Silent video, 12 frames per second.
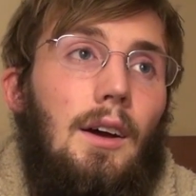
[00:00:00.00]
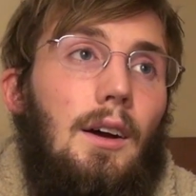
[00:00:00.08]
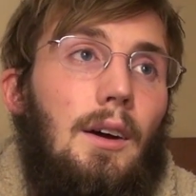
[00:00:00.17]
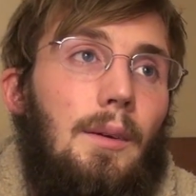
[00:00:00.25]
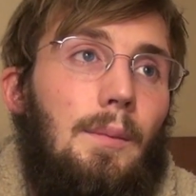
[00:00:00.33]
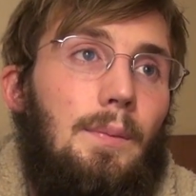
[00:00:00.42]

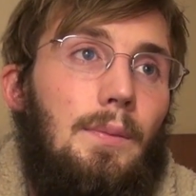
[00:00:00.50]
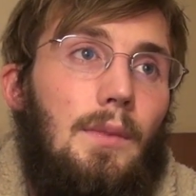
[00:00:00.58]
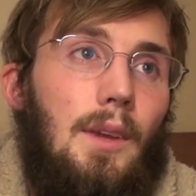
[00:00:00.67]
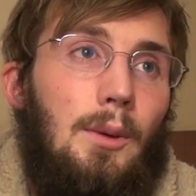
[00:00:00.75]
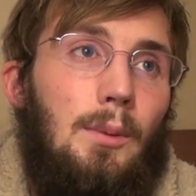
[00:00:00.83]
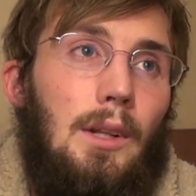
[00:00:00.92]
Um,
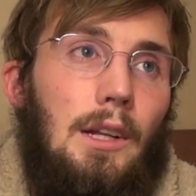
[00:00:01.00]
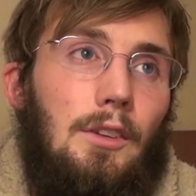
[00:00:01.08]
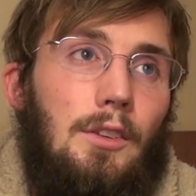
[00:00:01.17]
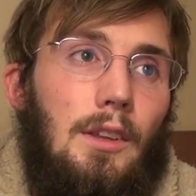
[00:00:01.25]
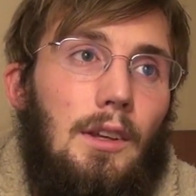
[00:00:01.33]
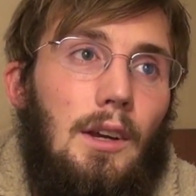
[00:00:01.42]
I
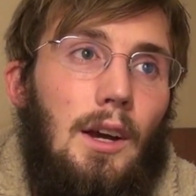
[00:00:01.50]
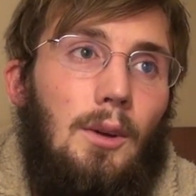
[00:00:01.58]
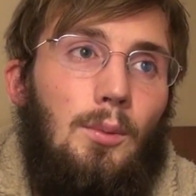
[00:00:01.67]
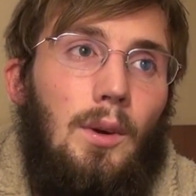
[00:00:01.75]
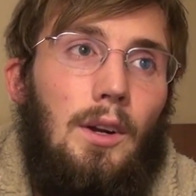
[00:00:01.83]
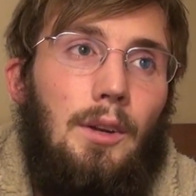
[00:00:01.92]
realized that
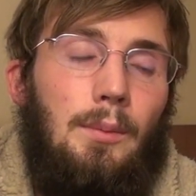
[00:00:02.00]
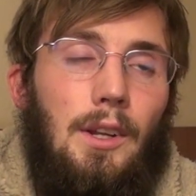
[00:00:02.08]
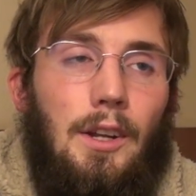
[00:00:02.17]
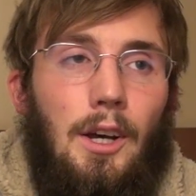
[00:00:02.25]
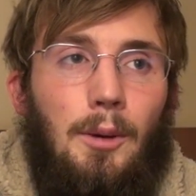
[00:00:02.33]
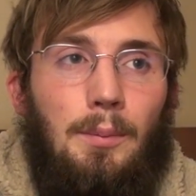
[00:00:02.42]
God wanted me
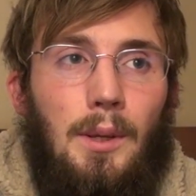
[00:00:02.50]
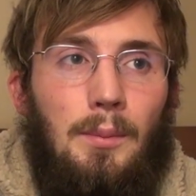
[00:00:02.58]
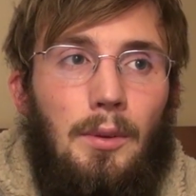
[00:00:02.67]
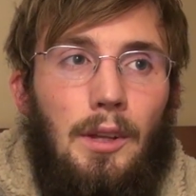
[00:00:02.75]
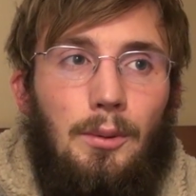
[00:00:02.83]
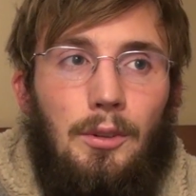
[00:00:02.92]
to help
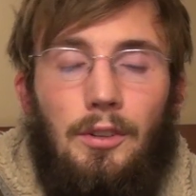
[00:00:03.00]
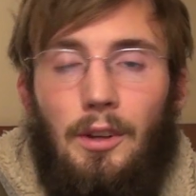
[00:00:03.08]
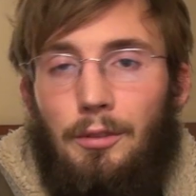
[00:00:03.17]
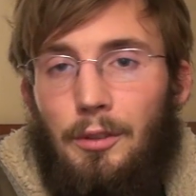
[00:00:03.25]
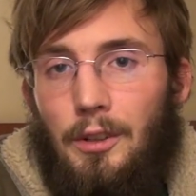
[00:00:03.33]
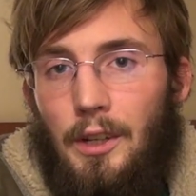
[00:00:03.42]
people that were
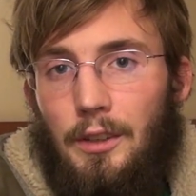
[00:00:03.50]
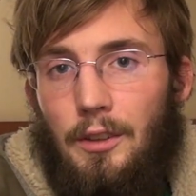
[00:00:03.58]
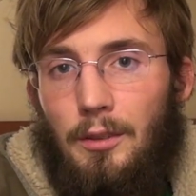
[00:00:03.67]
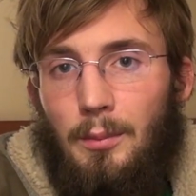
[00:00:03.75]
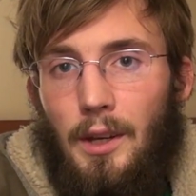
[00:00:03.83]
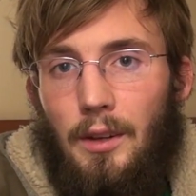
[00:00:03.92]
suffering like
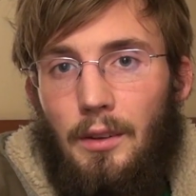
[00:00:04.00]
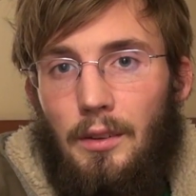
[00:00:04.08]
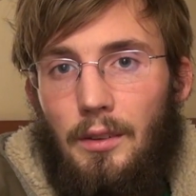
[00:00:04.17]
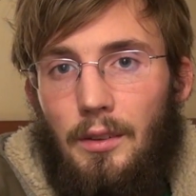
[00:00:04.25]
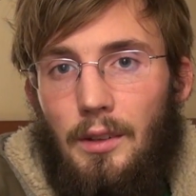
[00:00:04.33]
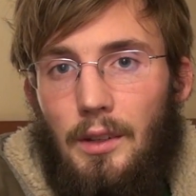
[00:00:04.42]
this man.